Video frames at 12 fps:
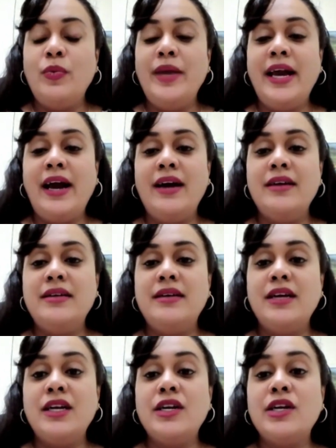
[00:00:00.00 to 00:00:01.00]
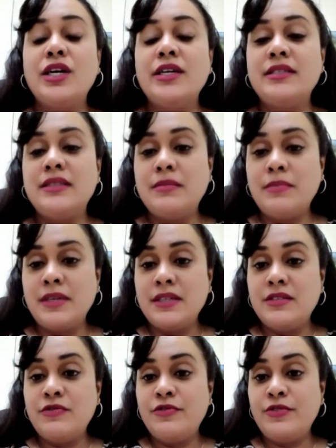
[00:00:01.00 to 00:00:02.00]
We had
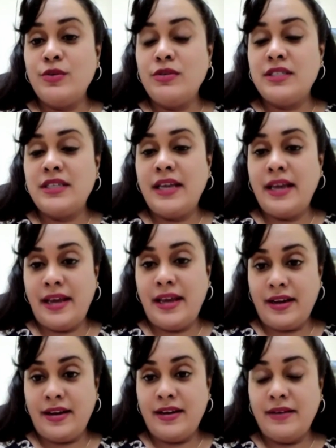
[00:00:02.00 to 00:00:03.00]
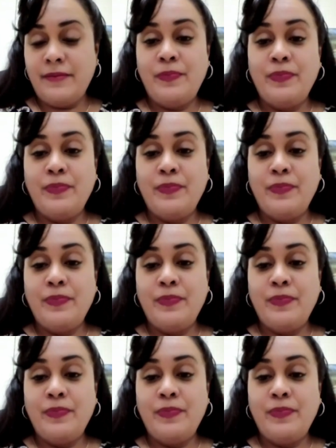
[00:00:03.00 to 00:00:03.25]
Christmas fruit cake.